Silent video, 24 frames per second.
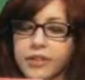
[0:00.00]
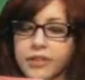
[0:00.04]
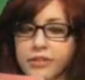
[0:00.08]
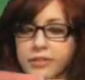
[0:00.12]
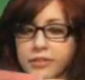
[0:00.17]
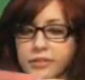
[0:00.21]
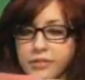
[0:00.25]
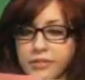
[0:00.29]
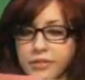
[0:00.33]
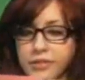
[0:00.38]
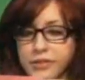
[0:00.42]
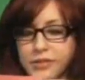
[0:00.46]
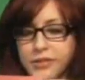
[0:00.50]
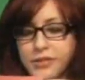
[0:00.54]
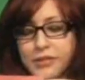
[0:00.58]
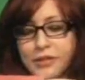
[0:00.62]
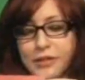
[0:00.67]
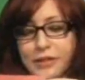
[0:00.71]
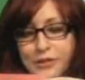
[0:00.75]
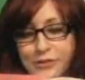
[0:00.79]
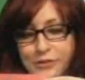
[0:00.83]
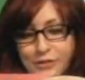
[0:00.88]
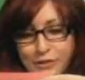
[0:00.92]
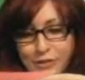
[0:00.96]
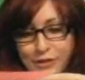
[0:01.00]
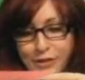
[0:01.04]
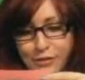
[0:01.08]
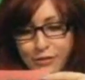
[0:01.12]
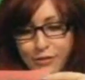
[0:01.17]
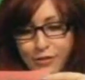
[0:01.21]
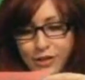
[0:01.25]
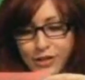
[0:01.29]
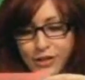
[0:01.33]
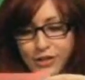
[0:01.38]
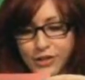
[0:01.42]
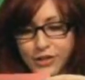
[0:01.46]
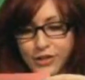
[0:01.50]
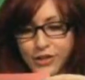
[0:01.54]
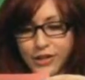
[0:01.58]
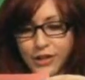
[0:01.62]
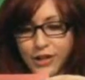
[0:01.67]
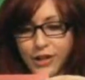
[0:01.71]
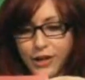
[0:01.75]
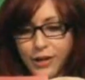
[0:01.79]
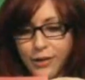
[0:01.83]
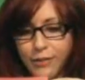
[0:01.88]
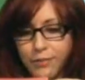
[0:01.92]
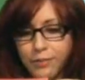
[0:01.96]
Oh, this is an
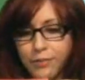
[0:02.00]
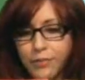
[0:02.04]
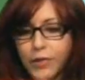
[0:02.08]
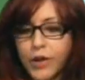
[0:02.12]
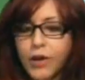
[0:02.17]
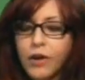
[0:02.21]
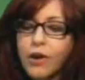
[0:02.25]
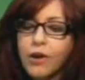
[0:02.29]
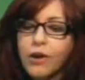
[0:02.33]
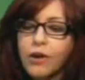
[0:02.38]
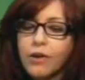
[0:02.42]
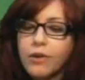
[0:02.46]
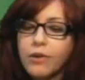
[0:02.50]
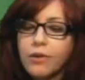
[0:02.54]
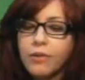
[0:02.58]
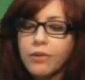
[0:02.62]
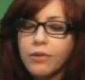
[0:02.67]
interesting question.